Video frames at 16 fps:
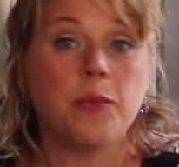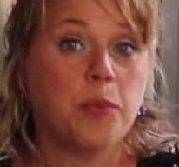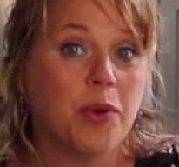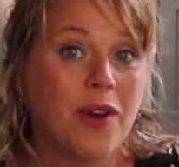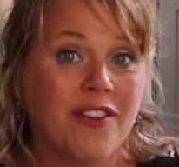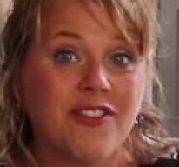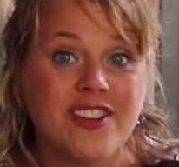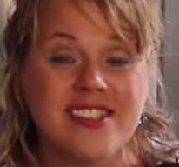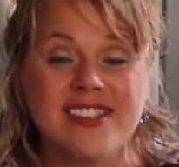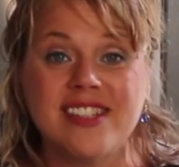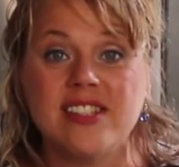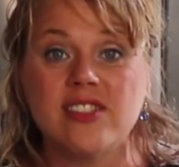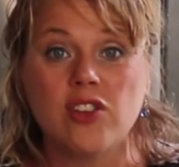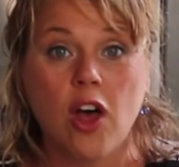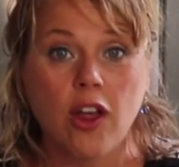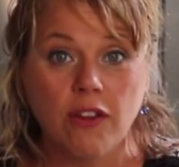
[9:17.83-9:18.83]
and
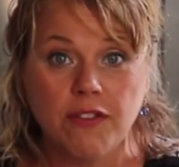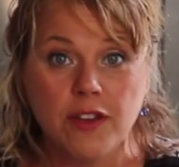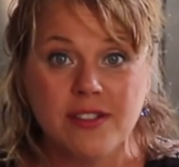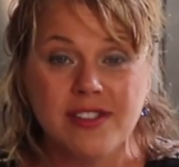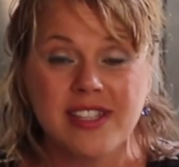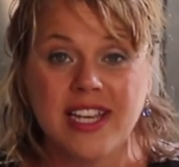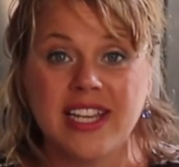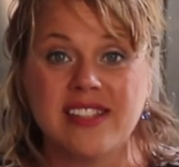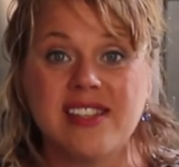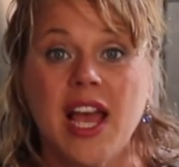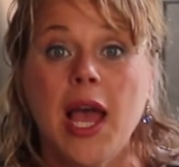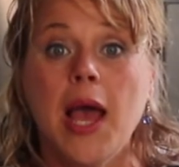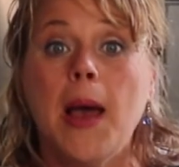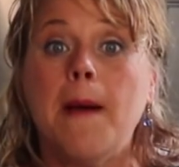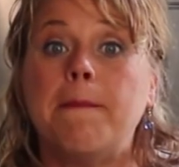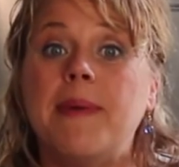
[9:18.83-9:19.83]
preferences, all of those things.
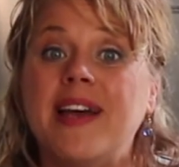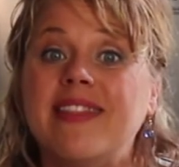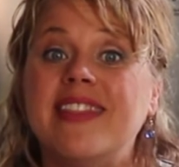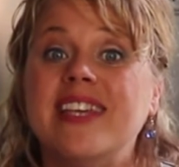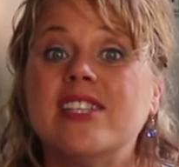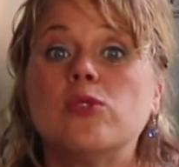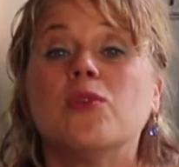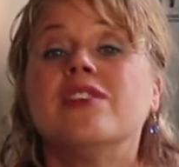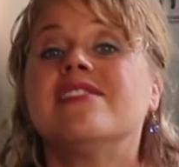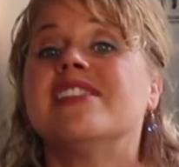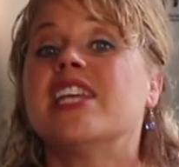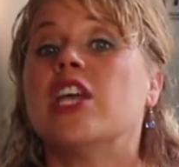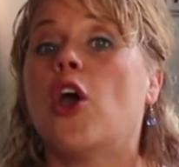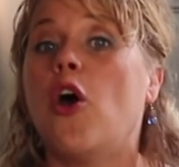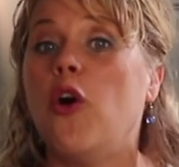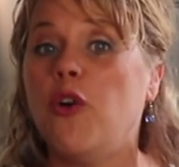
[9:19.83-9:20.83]
But this was
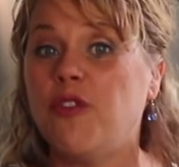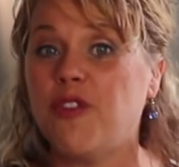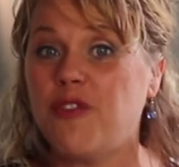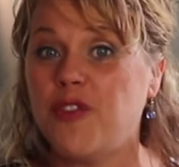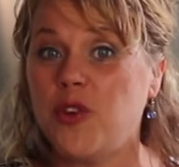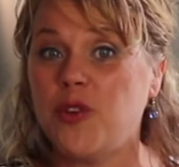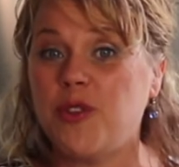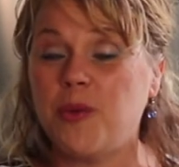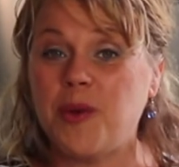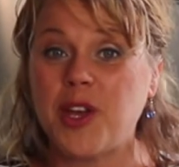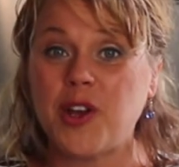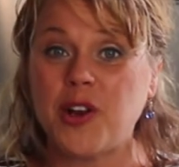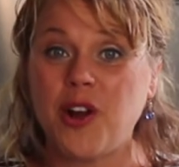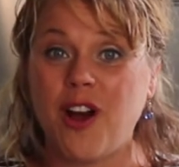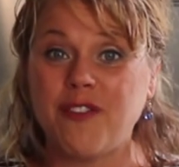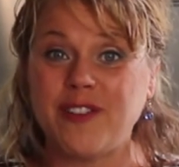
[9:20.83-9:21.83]
the overview that we
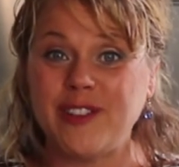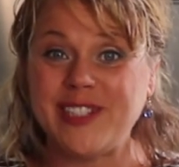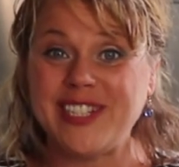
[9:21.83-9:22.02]
could offer you